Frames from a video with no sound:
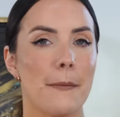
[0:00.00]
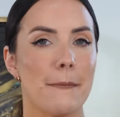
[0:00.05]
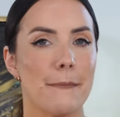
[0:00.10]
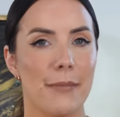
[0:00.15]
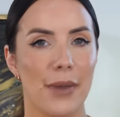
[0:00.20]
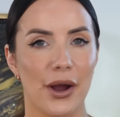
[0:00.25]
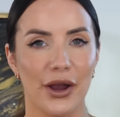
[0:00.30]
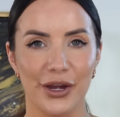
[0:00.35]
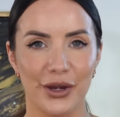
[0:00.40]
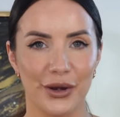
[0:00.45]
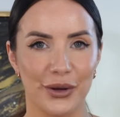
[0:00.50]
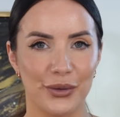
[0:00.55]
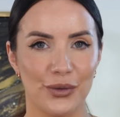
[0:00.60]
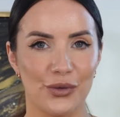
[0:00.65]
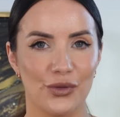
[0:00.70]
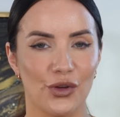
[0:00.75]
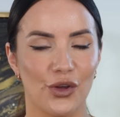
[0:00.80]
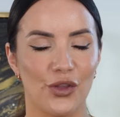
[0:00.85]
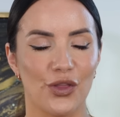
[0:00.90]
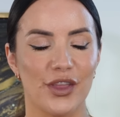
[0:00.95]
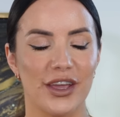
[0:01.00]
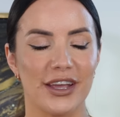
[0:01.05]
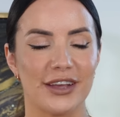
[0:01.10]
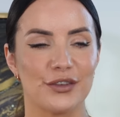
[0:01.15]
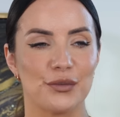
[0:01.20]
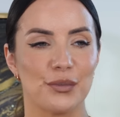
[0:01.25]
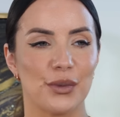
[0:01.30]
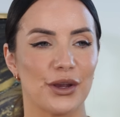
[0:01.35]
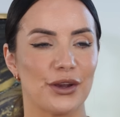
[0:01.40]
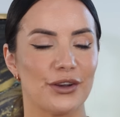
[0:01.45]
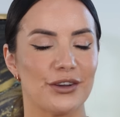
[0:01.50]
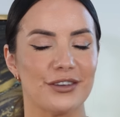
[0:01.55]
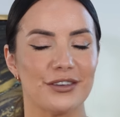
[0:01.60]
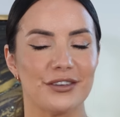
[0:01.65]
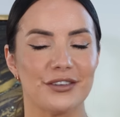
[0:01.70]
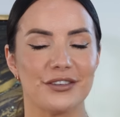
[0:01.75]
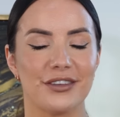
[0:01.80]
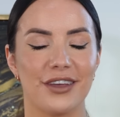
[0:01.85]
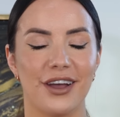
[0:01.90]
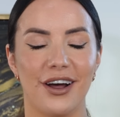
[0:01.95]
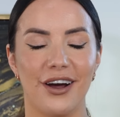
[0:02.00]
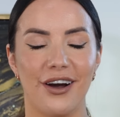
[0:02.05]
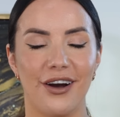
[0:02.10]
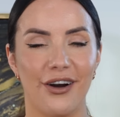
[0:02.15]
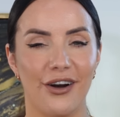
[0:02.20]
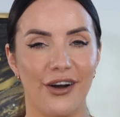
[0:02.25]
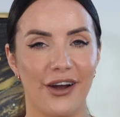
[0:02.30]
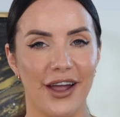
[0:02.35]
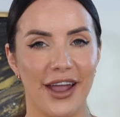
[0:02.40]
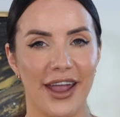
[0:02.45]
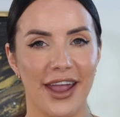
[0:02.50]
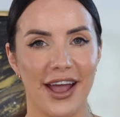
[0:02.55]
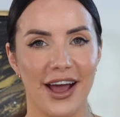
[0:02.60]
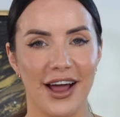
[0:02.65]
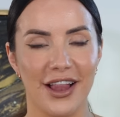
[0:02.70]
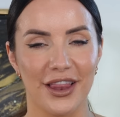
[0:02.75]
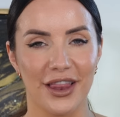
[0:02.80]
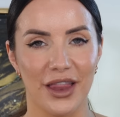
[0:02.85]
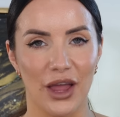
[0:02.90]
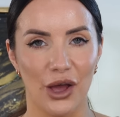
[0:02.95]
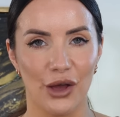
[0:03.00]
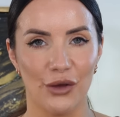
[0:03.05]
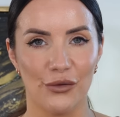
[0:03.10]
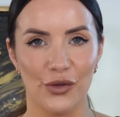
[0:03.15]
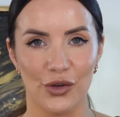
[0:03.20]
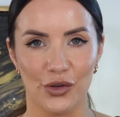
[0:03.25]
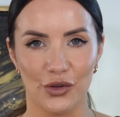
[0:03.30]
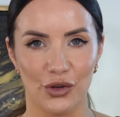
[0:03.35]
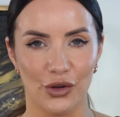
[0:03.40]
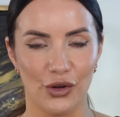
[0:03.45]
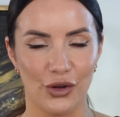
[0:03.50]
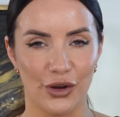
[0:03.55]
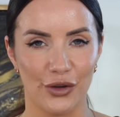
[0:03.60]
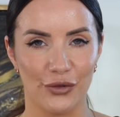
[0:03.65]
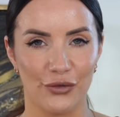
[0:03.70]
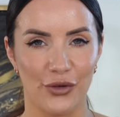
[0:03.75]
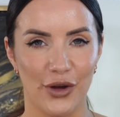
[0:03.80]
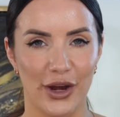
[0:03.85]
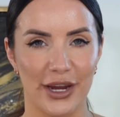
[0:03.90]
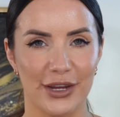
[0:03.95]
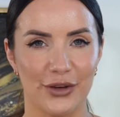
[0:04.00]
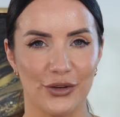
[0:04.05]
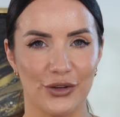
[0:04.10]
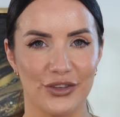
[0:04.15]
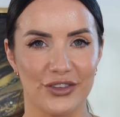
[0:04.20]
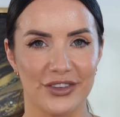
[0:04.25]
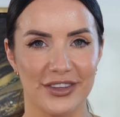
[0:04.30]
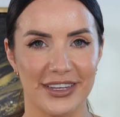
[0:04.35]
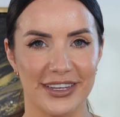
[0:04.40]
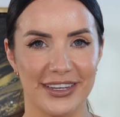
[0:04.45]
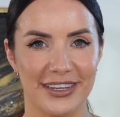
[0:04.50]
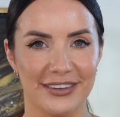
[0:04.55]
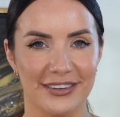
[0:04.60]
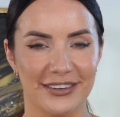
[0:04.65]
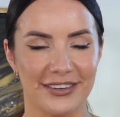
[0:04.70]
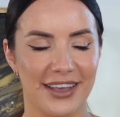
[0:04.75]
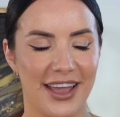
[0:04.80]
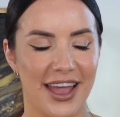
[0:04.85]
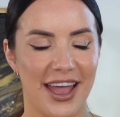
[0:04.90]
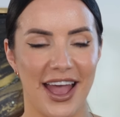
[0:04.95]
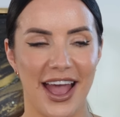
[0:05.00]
my nose on this, because I love tonka fragrances.